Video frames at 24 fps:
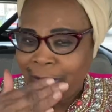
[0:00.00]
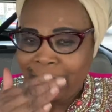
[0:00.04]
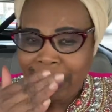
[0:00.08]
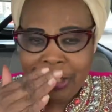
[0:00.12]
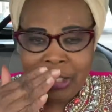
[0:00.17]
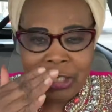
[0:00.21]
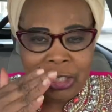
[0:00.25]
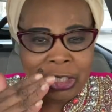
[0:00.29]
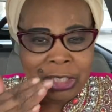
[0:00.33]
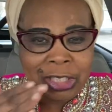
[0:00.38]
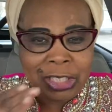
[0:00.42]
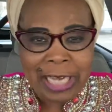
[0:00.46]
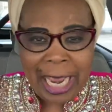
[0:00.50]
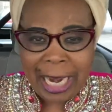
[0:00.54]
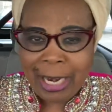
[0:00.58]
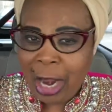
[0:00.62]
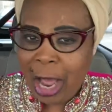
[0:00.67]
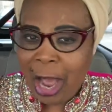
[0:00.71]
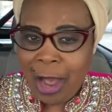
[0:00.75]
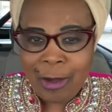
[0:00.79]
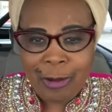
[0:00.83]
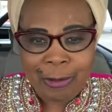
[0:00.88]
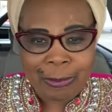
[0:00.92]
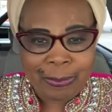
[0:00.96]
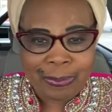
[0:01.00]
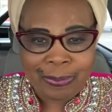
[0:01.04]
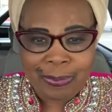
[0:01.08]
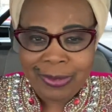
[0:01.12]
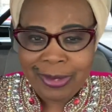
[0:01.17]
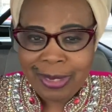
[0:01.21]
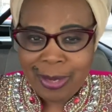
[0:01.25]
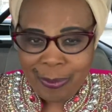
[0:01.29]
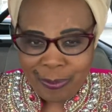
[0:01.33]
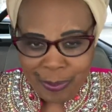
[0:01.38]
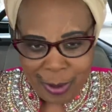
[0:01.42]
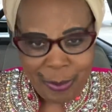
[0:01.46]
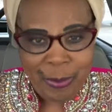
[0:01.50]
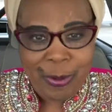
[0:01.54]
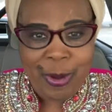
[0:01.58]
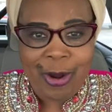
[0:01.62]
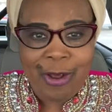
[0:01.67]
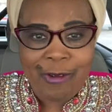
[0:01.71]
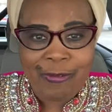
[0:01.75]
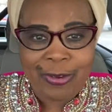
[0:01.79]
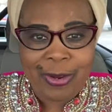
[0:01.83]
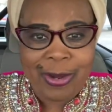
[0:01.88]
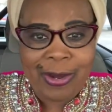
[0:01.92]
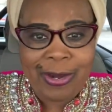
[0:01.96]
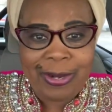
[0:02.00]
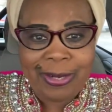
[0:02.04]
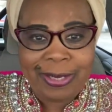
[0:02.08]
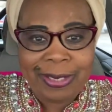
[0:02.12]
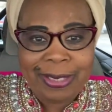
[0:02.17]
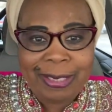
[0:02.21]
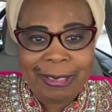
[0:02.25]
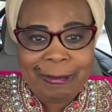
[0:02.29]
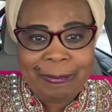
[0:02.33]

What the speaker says: Shalom, people of God.